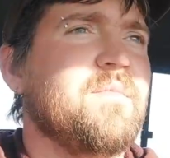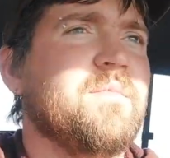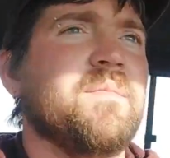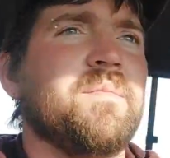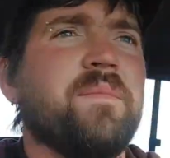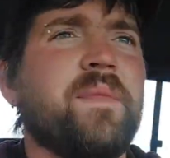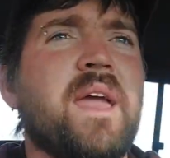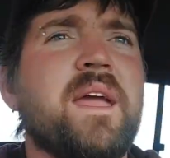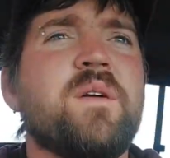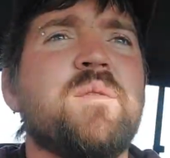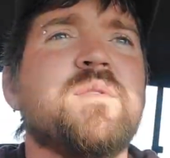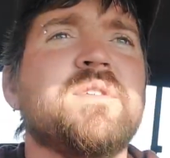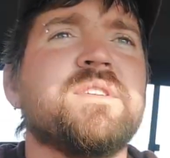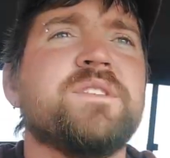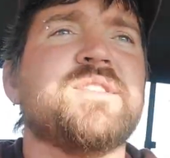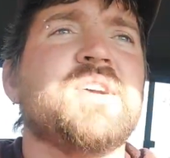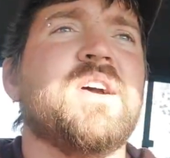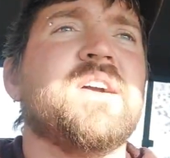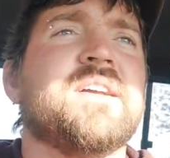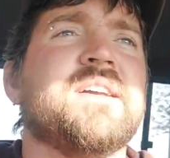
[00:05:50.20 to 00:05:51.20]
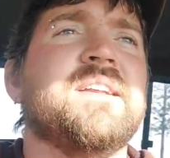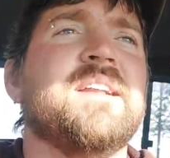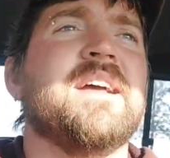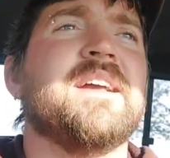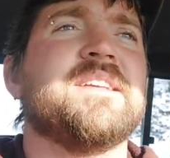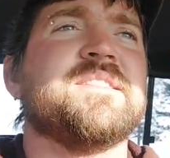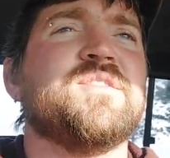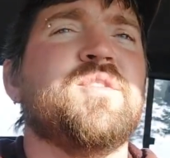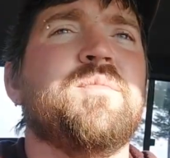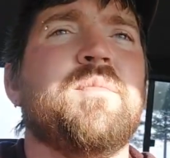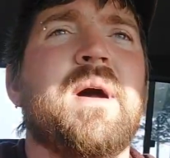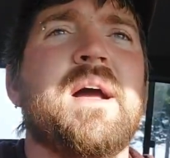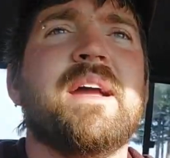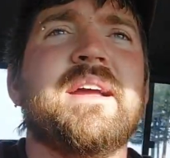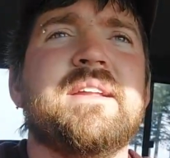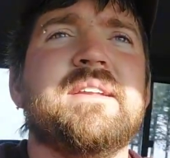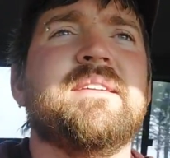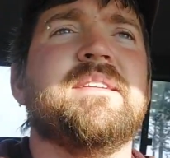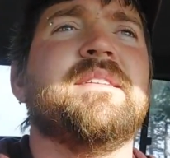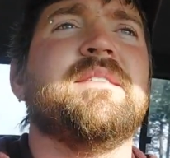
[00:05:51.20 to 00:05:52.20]
and we're talking like, so my
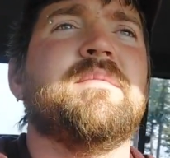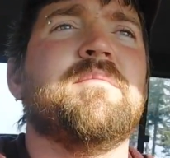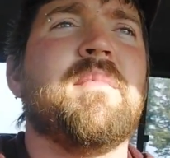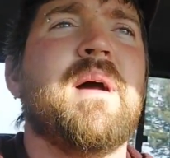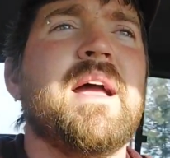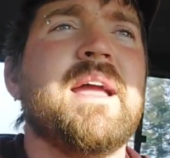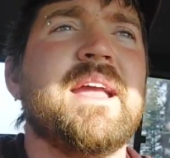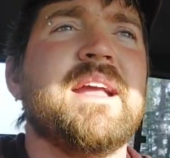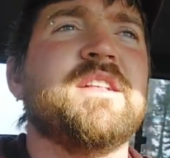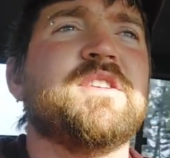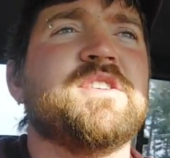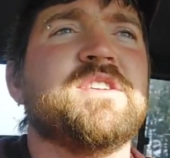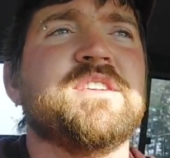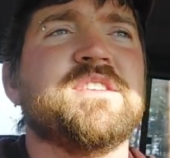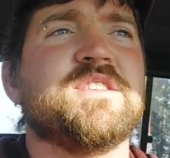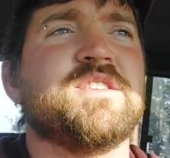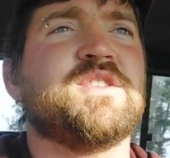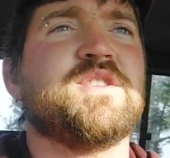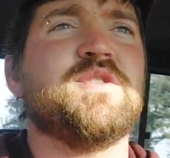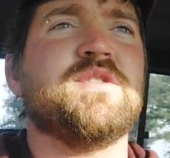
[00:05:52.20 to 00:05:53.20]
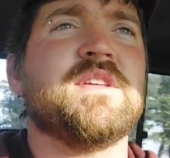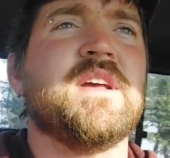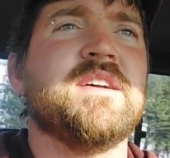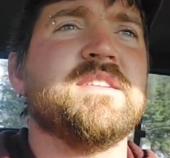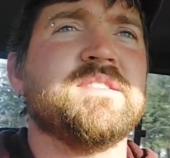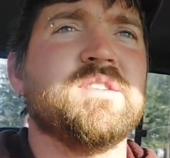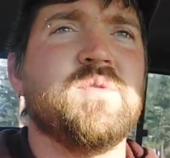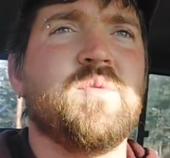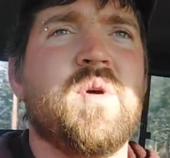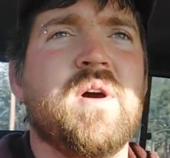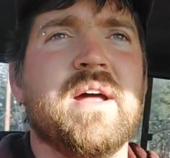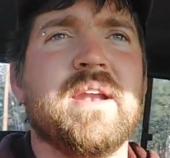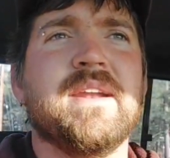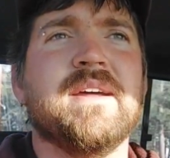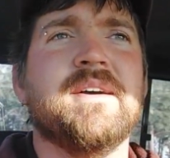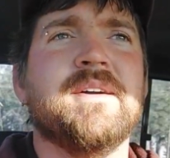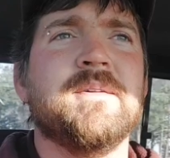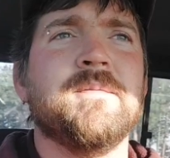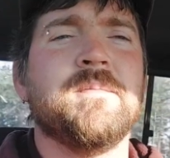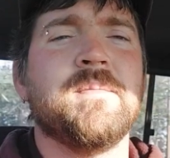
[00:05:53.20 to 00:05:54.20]
engine is a
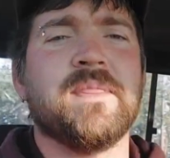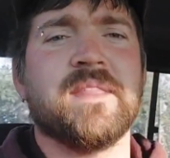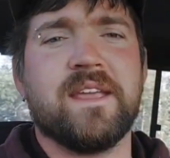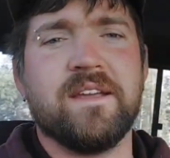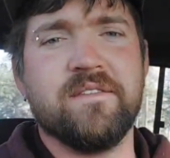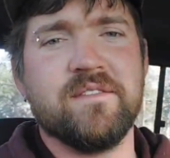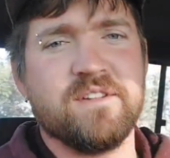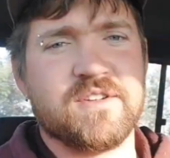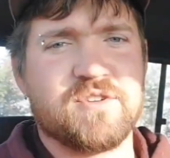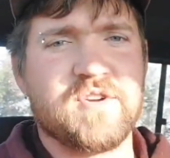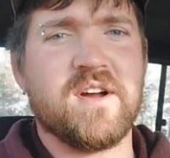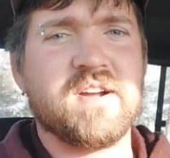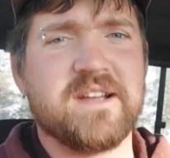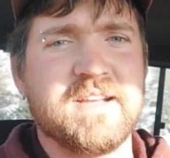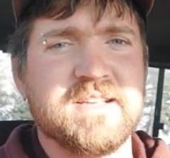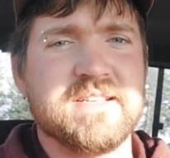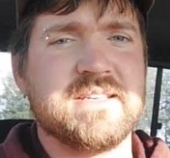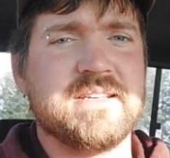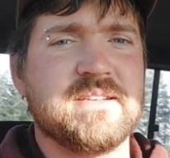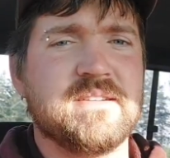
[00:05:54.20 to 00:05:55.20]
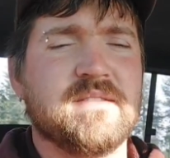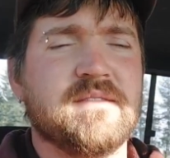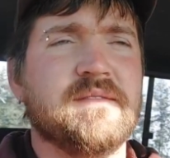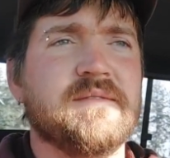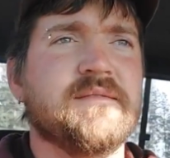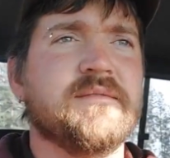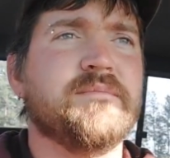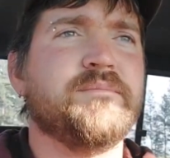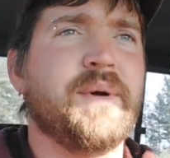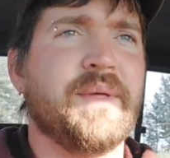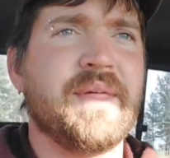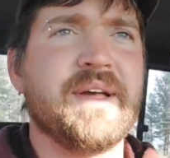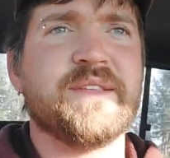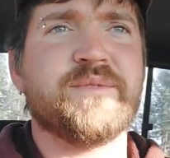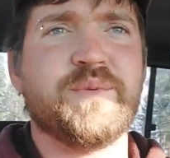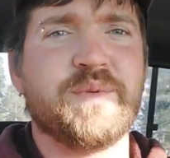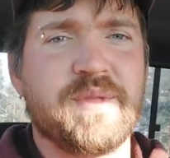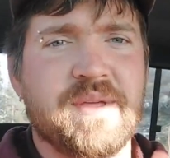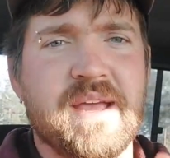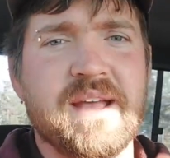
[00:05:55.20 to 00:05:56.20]
2001. Given the truck isn't, but that's
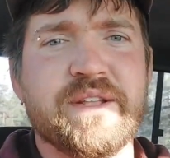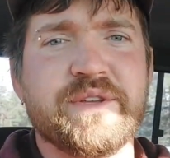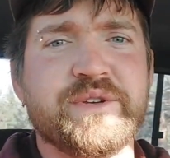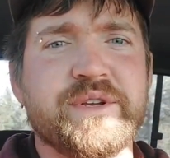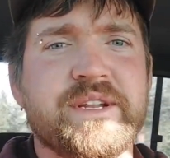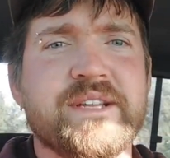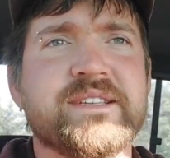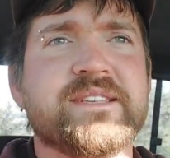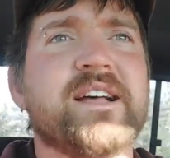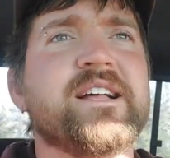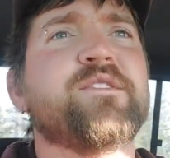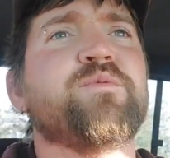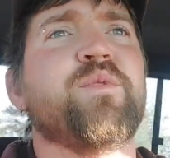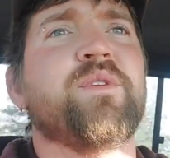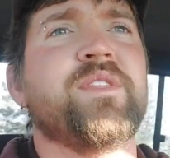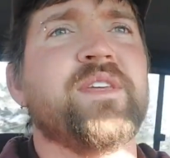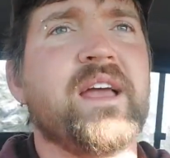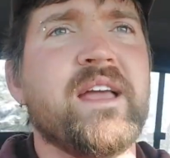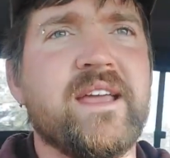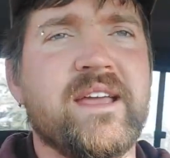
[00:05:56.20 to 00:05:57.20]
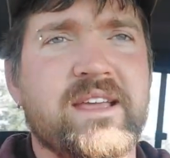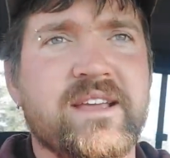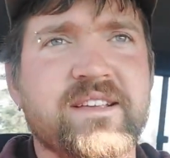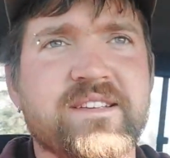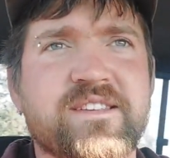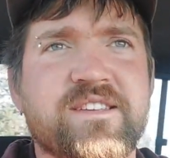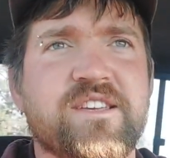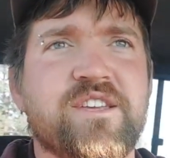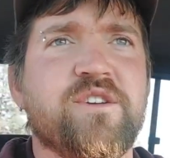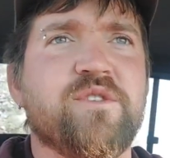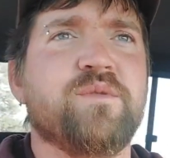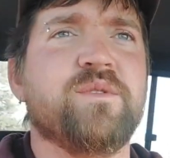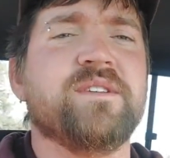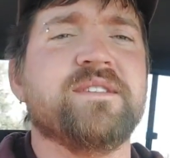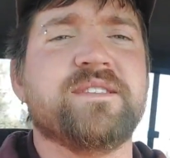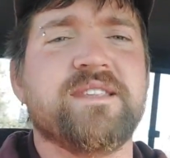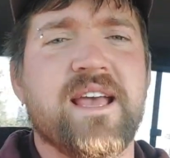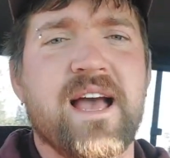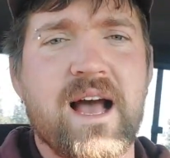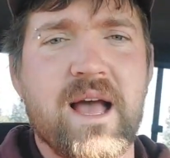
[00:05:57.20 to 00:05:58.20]
what the engine is. That's what the ECU is.
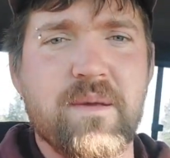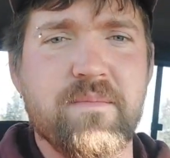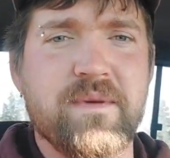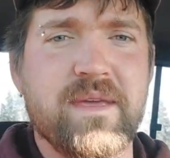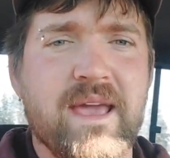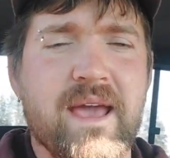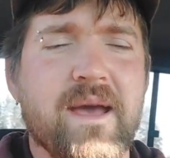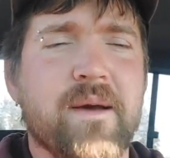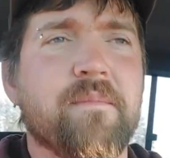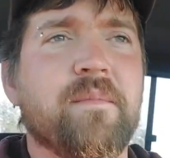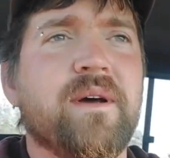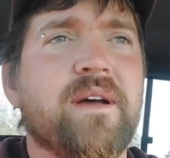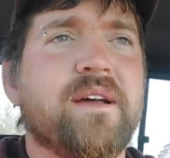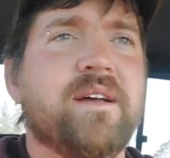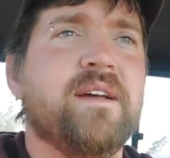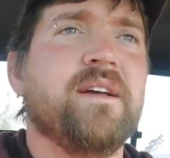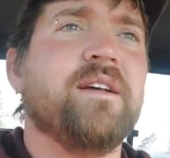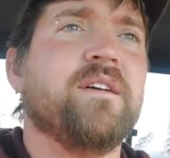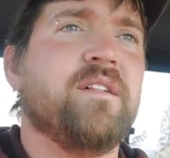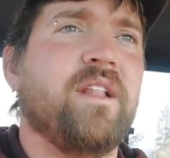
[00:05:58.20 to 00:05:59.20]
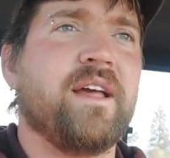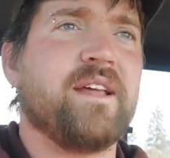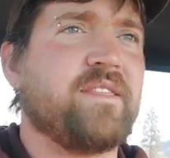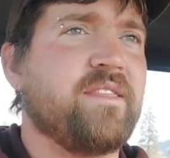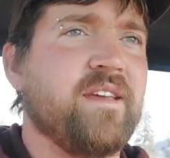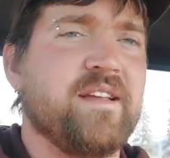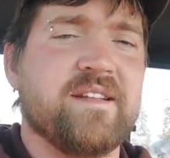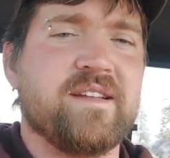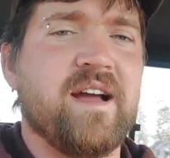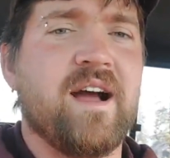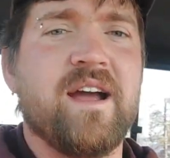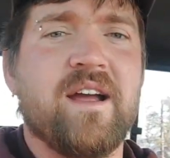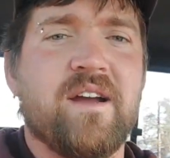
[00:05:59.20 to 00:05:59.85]
The IBM, like the entire